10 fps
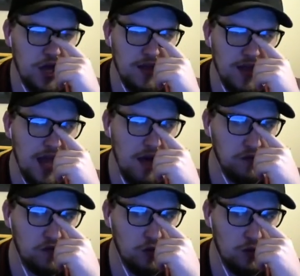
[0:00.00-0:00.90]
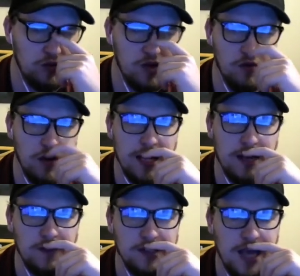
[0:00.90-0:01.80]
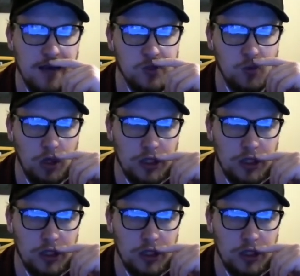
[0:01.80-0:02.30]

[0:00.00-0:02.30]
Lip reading: and they have to a degree given time to Ollie.